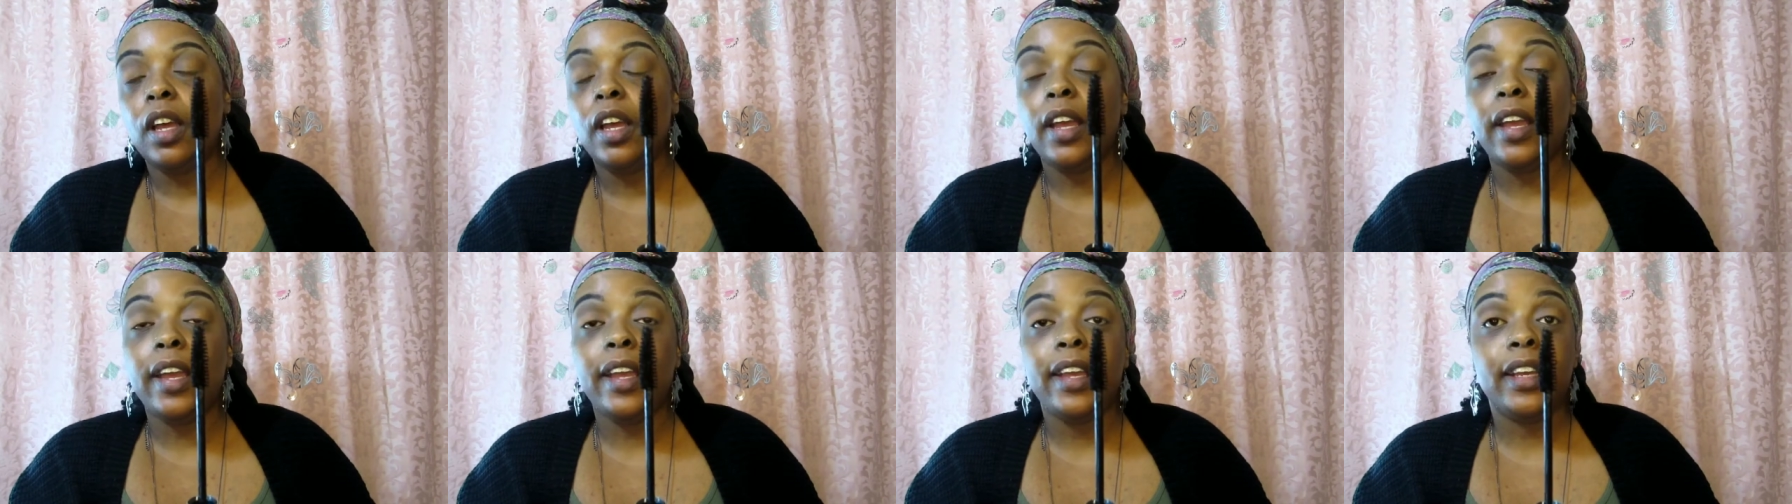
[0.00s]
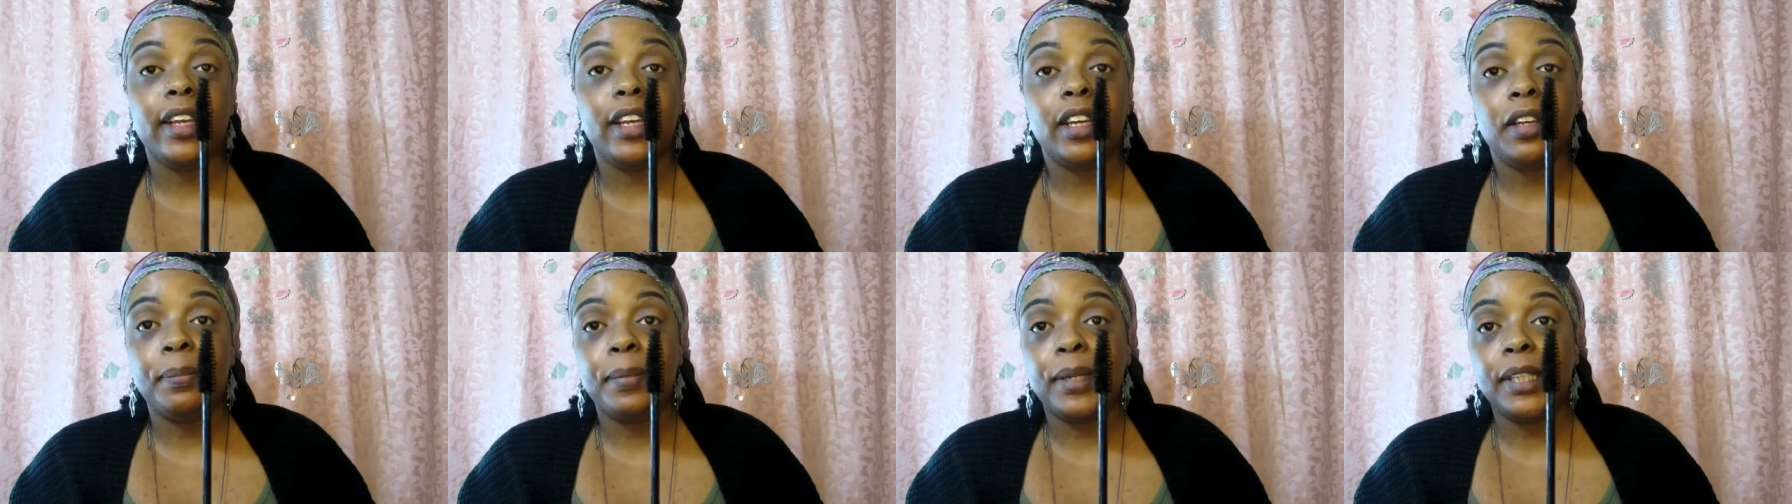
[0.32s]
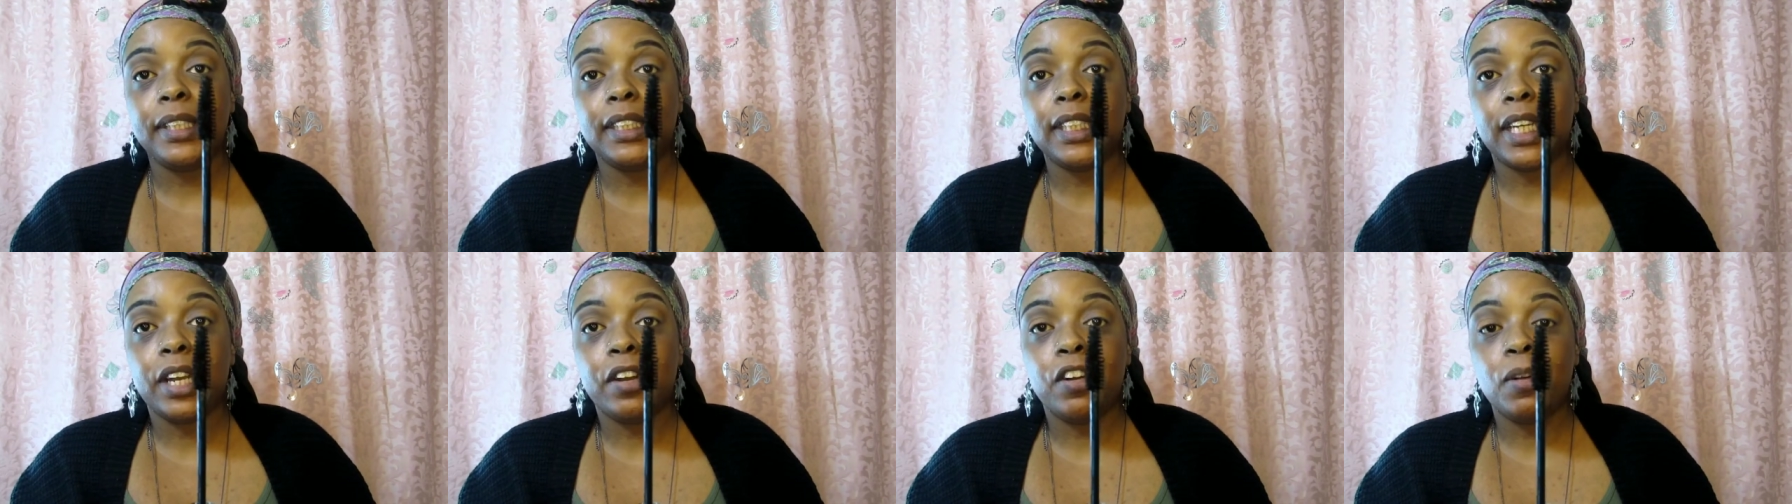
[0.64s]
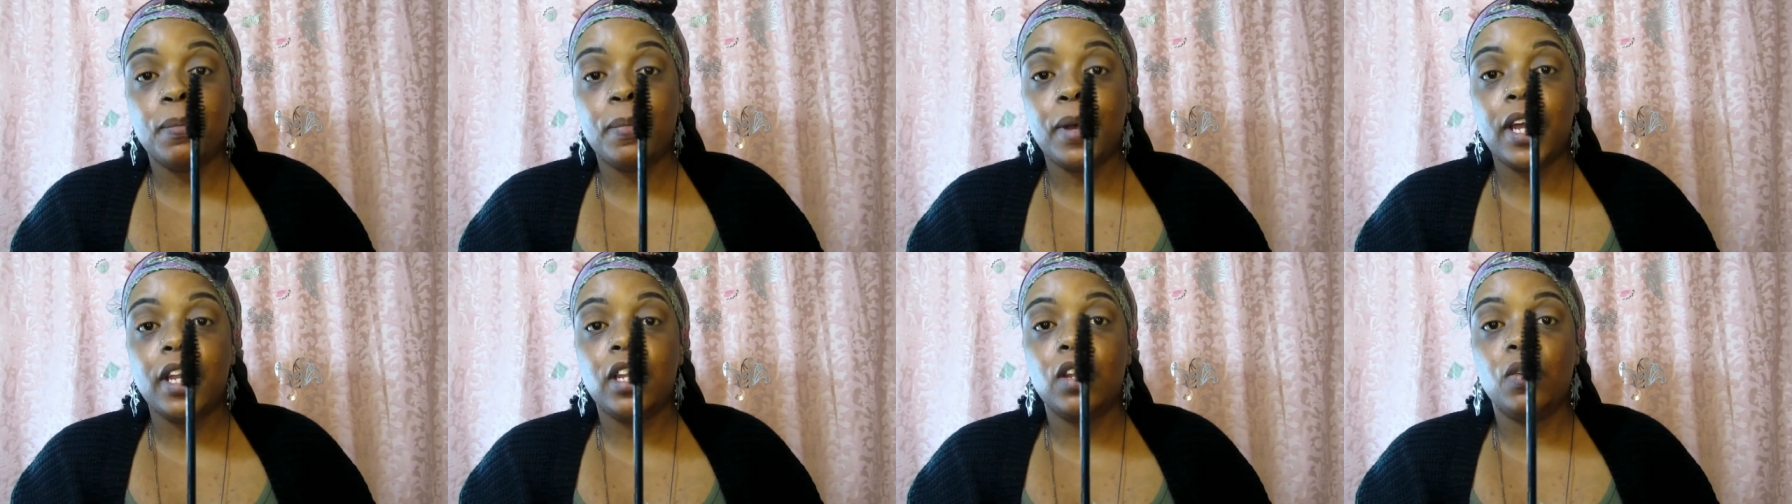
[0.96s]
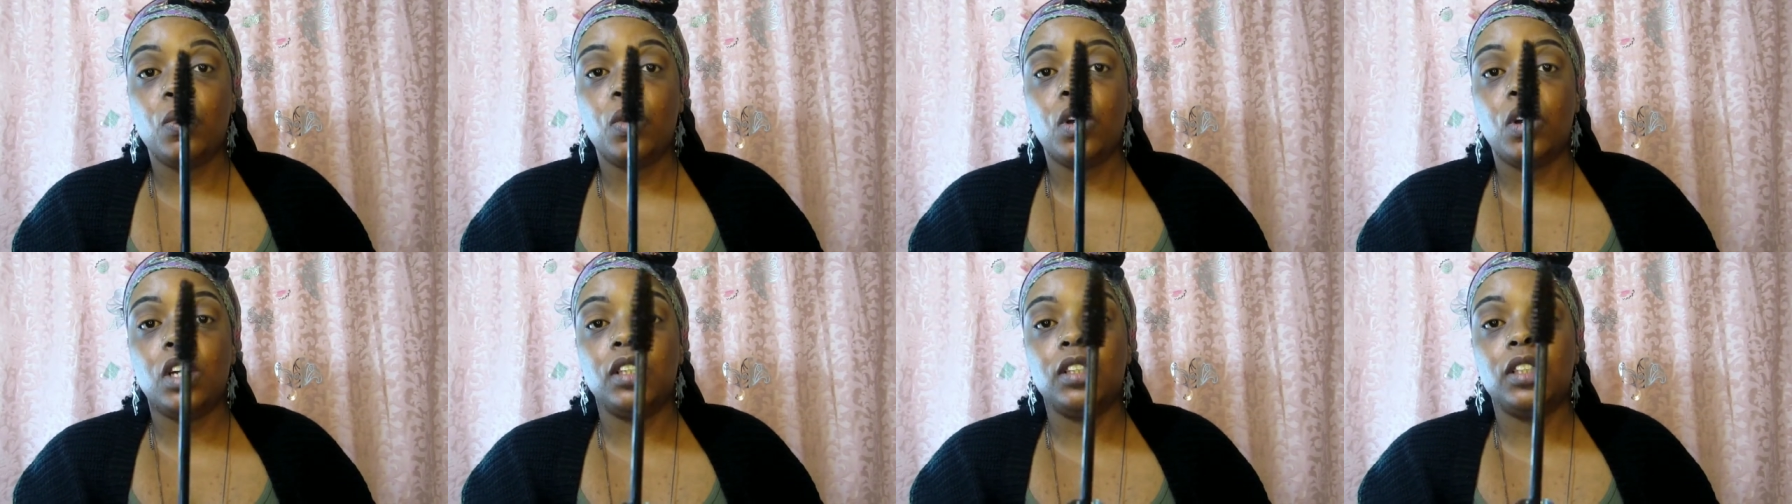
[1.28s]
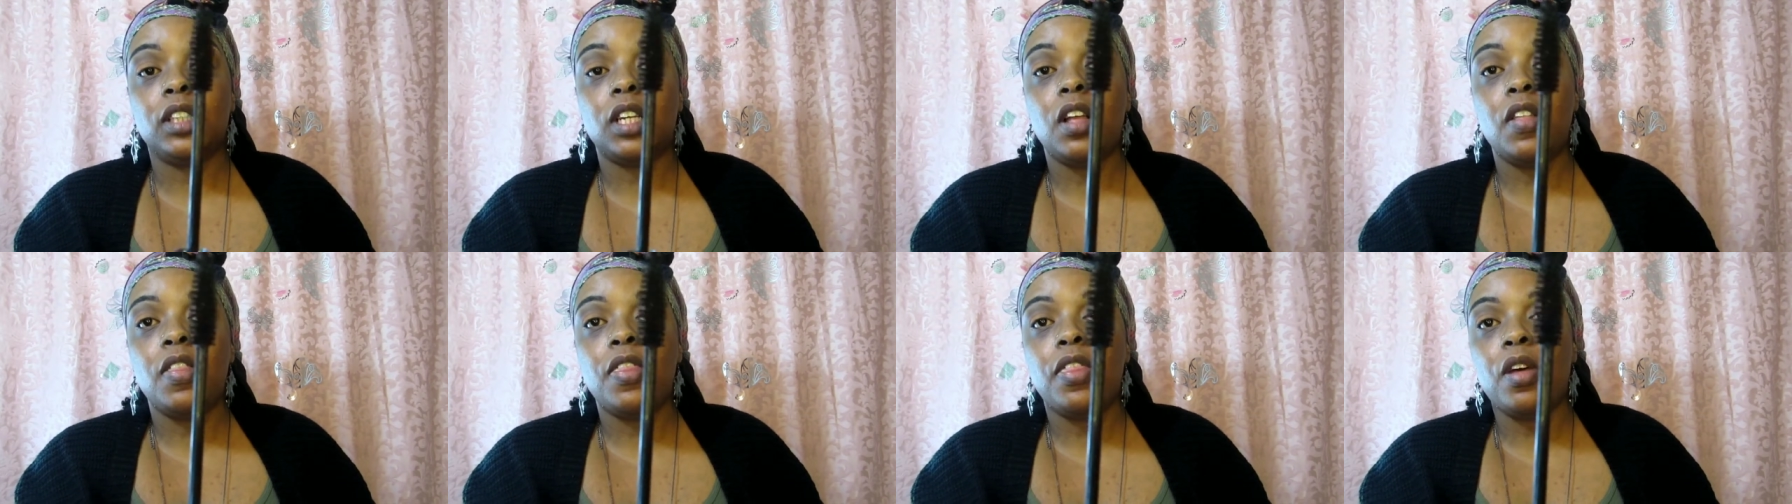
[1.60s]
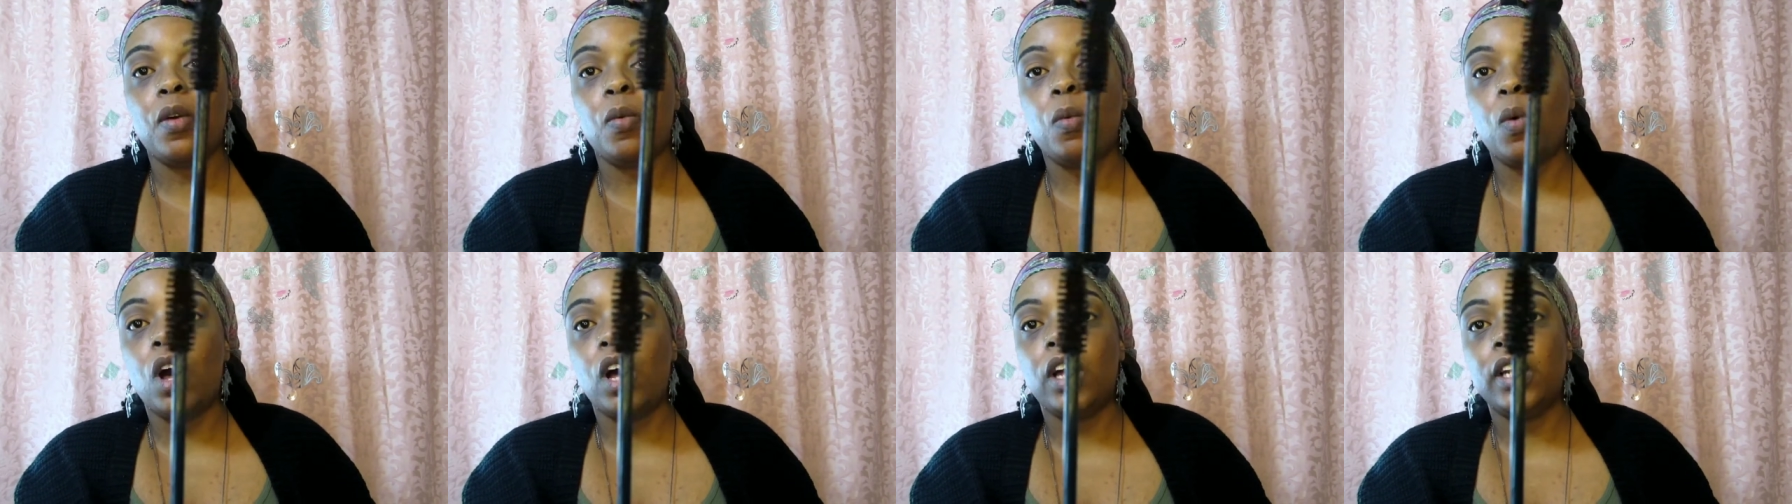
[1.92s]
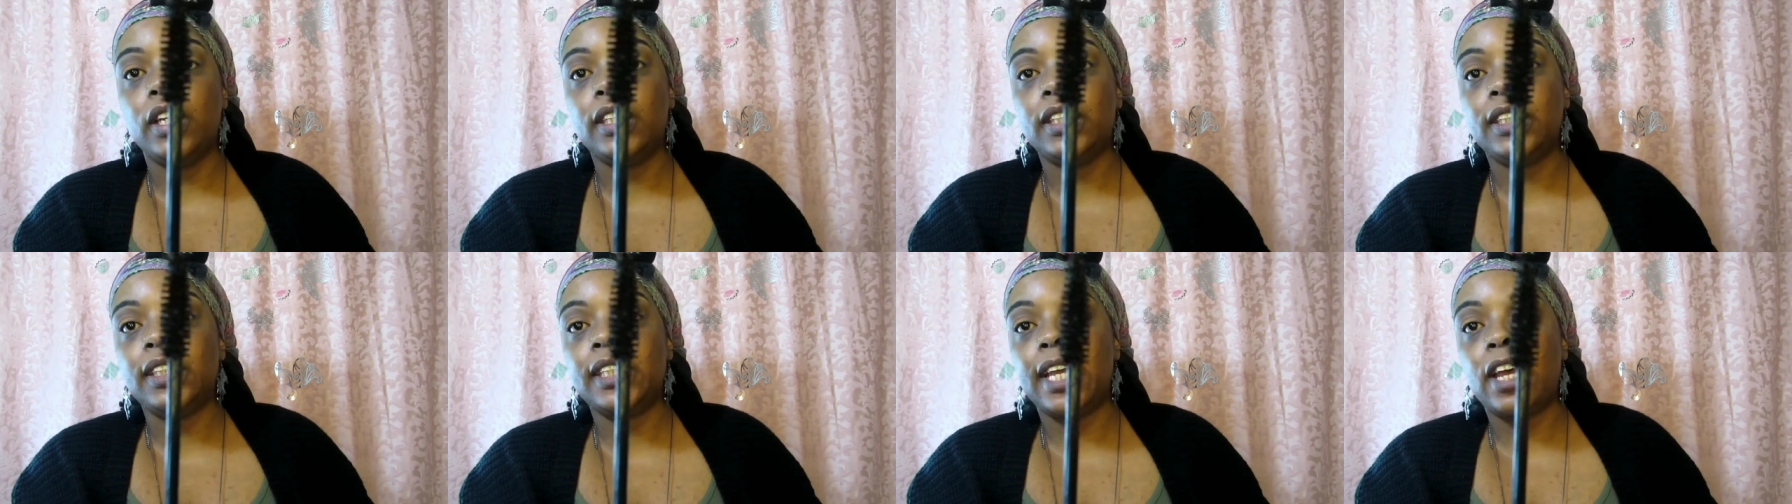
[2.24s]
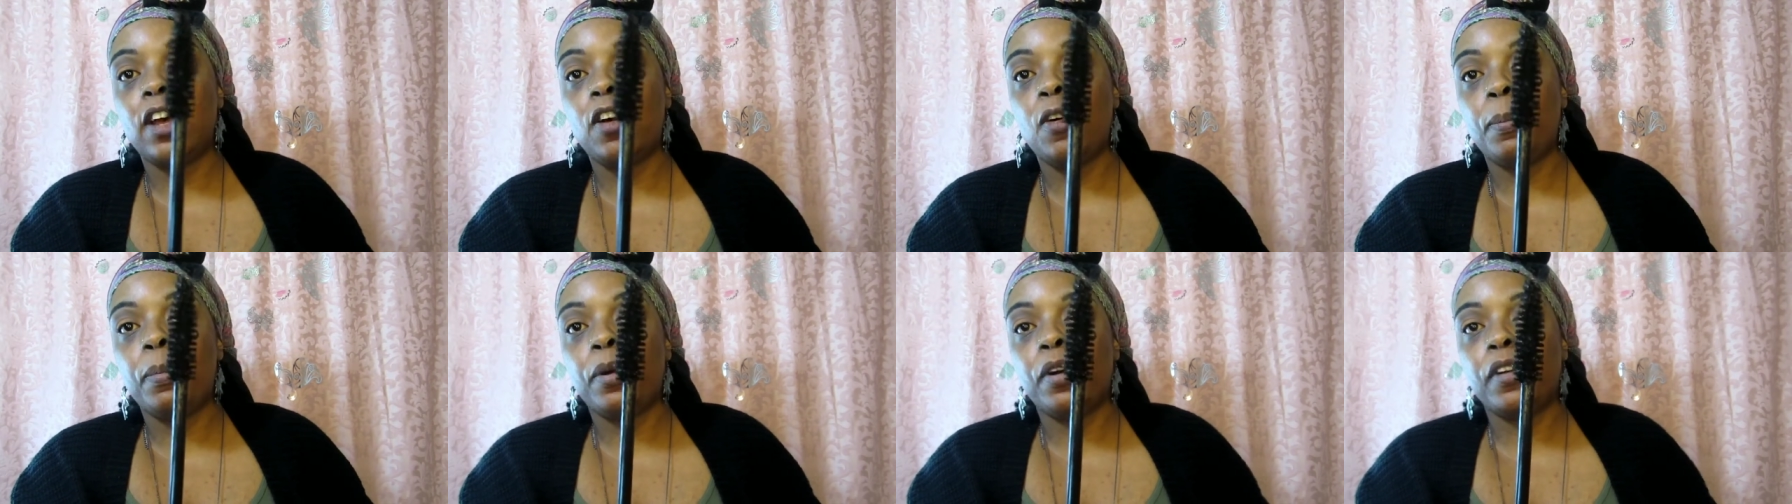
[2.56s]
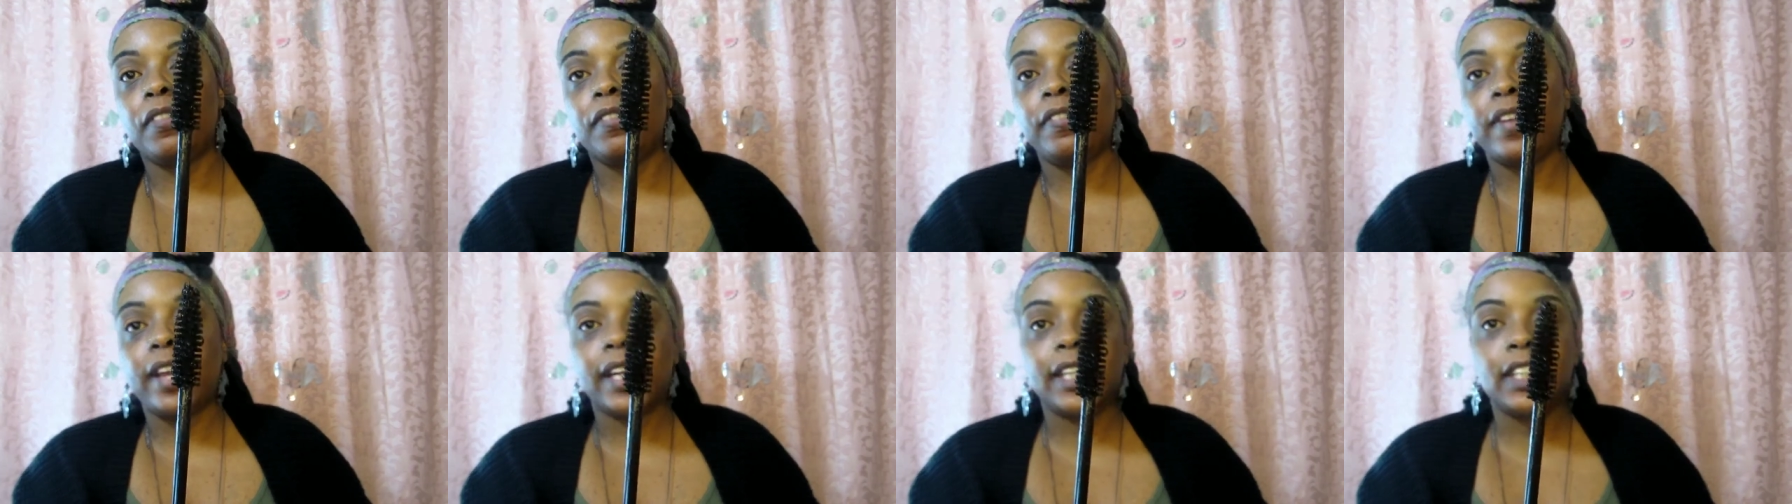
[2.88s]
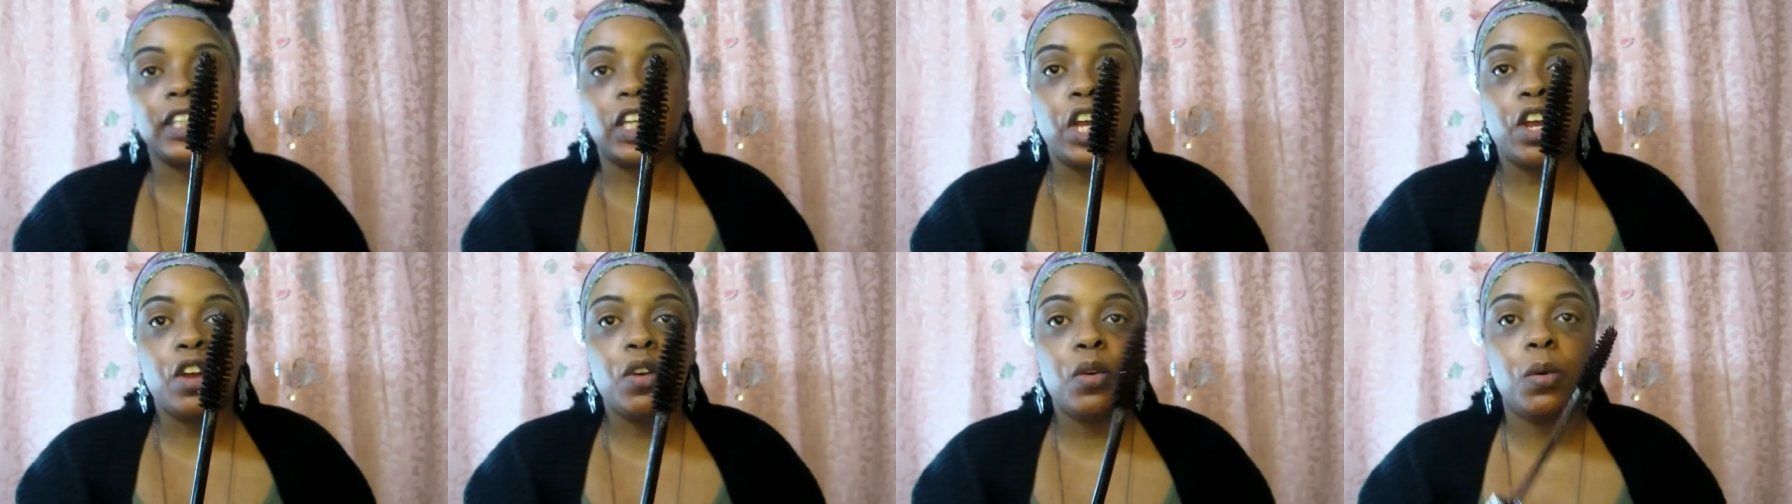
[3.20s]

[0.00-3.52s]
a good mascara by the wand. The wand is El Perfecto.